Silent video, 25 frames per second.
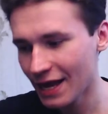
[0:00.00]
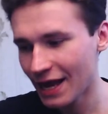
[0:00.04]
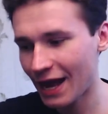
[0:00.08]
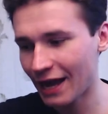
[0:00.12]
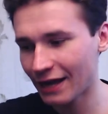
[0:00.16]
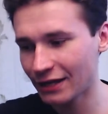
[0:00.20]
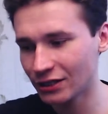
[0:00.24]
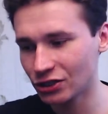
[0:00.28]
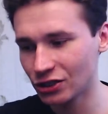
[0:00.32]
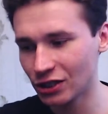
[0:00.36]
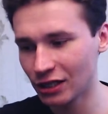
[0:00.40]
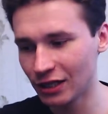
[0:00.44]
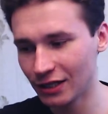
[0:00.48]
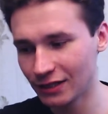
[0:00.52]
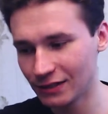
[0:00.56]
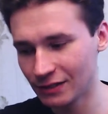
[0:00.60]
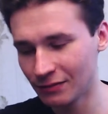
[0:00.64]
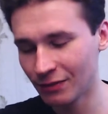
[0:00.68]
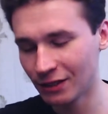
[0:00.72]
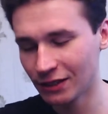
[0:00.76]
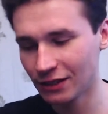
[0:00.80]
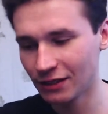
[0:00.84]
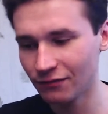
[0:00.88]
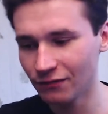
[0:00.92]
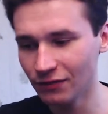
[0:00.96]
actually
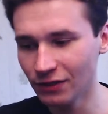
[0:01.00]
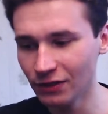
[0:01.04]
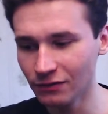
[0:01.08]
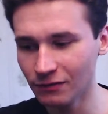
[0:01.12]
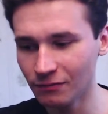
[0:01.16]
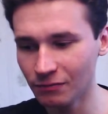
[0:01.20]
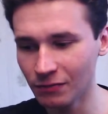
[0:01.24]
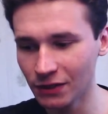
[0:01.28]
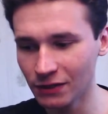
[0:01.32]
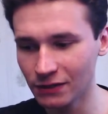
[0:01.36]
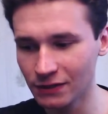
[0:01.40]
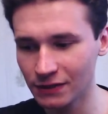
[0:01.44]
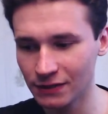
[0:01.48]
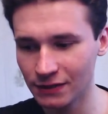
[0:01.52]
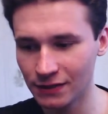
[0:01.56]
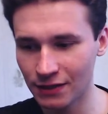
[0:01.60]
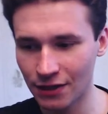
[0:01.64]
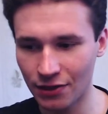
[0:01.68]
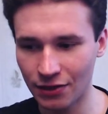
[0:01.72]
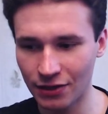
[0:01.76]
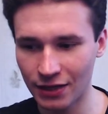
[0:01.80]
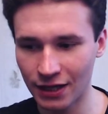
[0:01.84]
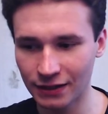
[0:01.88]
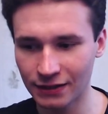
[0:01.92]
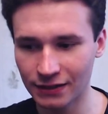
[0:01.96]
semantic field means
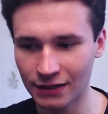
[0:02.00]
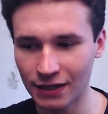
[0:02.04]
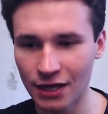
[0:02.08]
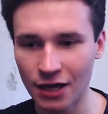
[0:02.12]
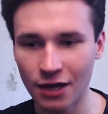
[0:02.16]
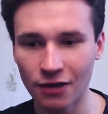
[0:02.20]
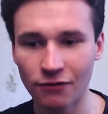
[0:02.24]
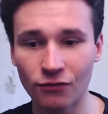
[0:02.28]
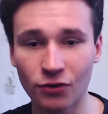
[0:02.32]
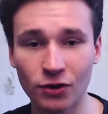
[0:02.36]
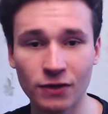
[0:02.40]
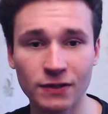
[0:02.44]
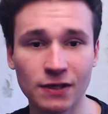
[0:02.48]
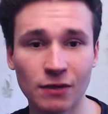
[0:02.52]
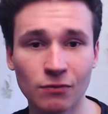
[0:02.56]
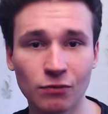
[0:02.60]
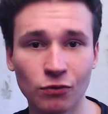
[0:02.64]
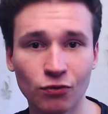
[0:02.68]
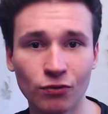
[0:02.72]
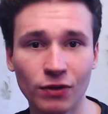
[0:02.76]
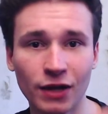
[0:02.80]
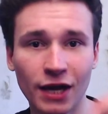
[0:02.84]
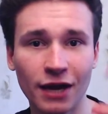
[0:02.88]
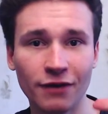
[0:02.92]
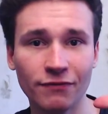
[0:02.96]
uh, that for
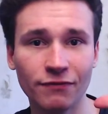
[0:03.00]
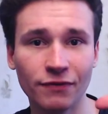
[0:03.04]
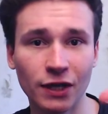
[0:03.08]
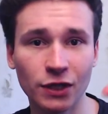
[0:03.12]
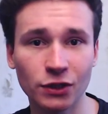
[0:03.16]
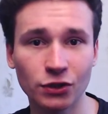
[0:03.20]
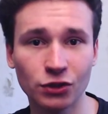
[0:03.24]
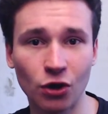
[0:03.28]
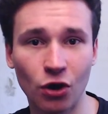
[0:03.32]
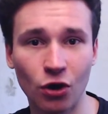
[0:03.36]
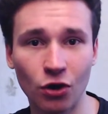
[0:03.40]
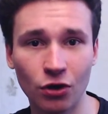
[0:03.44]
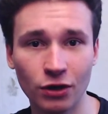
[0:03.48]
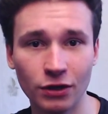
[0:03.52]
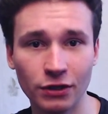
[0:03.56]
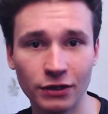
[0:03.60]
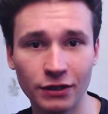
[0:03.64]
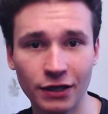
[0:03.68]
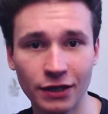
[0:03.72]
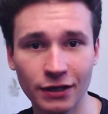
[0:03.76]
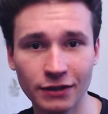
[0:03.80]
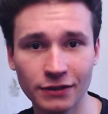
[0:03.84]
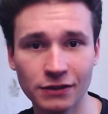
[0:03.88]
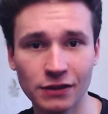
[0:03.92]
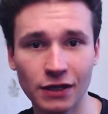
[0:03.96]
example we have a dog
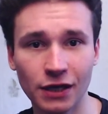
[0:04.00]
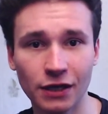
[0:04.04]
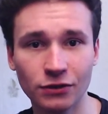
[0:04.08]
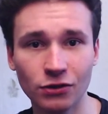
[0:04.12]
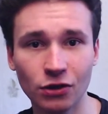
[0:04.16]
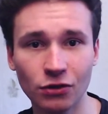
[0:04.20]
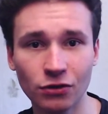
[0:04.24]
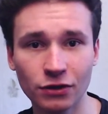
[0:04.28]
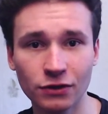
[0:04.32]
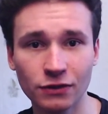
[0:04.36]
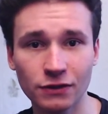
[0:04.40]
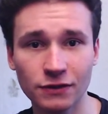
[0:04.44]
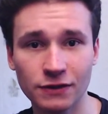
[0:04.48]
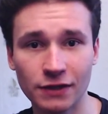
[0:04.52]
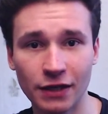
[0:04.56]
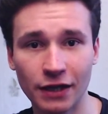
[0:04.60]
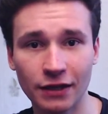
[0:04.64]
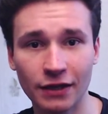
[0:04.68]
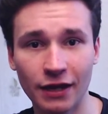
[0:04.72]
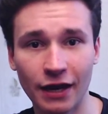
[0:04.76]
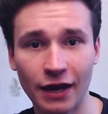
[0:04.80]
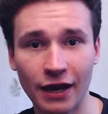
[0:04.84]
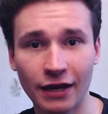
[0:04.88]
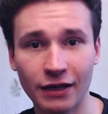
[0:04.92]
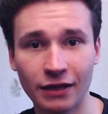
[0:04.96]
yes a dog it is
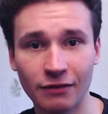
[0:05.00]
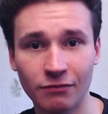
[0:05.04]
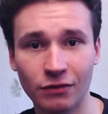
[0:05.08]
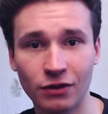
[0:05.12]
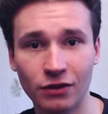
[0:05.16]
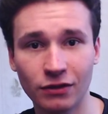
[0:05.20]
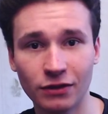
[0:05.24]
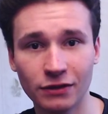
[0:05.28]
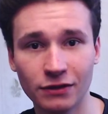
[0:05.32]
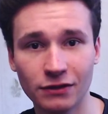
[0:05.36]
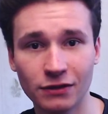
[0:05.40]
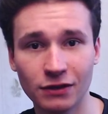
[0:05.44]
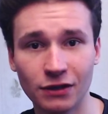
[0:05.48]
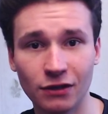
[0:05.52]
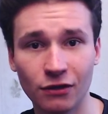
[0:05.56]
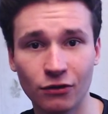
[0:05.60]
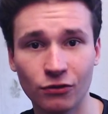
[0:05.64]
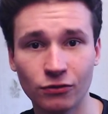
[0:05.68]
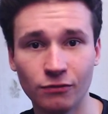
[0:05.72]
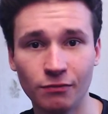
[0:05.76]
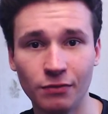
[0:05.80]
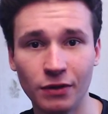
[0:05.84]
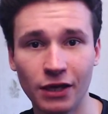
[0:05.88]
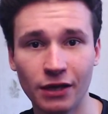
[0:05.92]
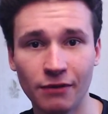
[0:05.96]
an animal it, it
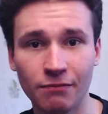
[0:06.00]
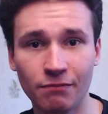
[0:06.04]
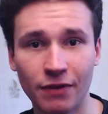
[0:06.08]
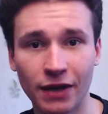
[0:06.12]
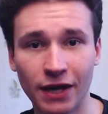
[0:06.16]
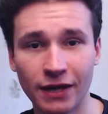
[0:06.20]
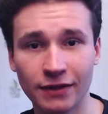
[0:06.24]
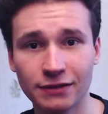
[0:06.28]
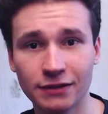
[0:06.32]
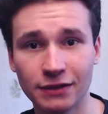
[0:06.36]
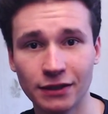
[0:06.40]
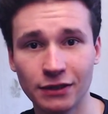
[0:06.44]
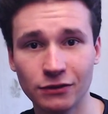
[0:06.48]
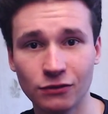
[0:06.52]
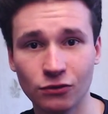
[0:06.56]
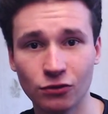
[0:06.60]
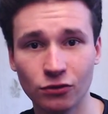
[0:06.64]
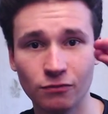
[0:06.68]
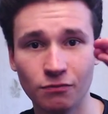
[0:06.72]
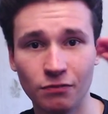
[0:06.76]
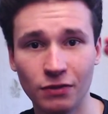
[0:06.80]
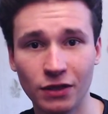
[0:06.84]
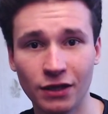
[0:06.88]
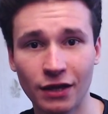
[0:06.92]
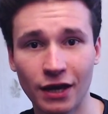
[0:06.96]
could be a pet it
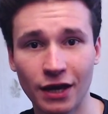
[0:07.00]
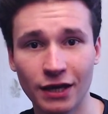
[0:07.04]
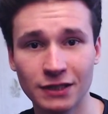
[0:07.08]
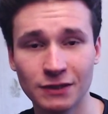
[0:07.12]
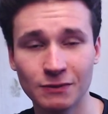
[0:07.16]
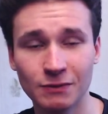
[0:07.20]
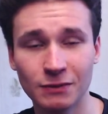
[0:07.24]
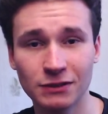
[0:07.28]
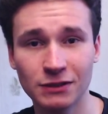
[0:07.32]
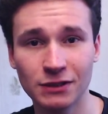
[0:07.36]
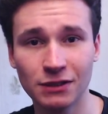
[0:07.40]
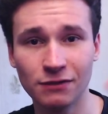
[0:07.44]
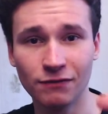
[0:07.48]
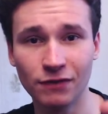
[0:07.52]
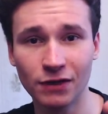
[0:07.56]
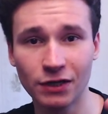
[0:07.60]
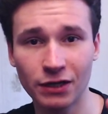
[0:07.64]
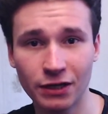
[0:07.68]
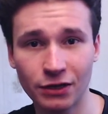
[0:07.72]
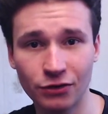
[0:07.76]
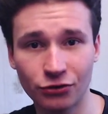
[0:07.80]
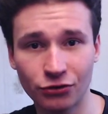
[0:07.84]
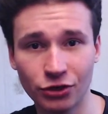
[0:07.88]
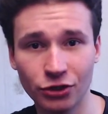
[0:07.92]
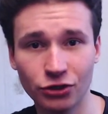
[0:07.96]
could be a
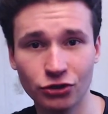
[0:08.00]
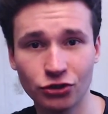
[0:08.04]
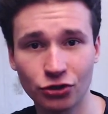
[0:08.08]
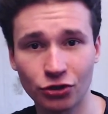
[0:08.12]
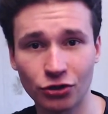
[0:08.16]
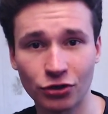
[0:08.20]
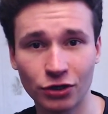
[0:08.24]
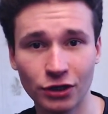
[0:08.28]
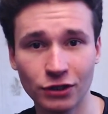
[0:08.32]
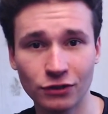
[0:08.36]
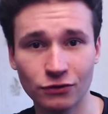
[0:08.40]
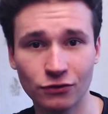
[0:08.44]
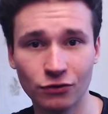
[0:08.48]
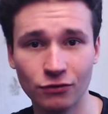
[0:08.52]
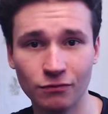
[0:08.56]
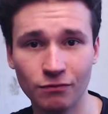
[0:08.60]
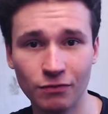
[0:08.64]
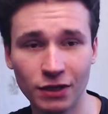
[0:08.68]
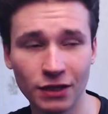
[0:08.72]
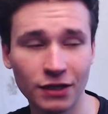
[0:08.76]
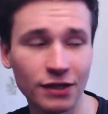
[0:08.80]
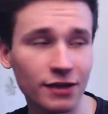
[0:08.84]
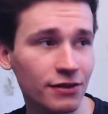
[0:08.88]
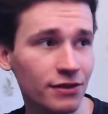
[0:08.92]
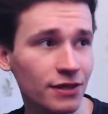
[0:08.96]
specific creature it could
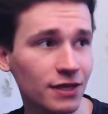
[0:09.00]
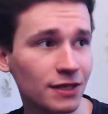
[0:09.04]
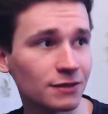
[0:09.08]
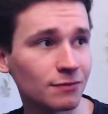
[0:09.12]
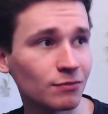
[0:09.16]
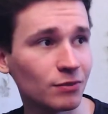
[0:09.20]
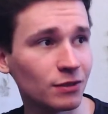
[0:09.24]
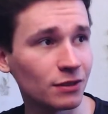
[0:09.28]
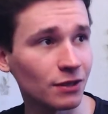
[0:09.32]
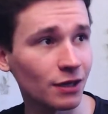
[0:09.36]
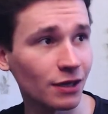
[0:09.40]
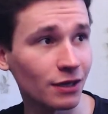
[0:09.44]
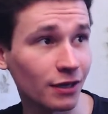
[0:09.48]
be this uh,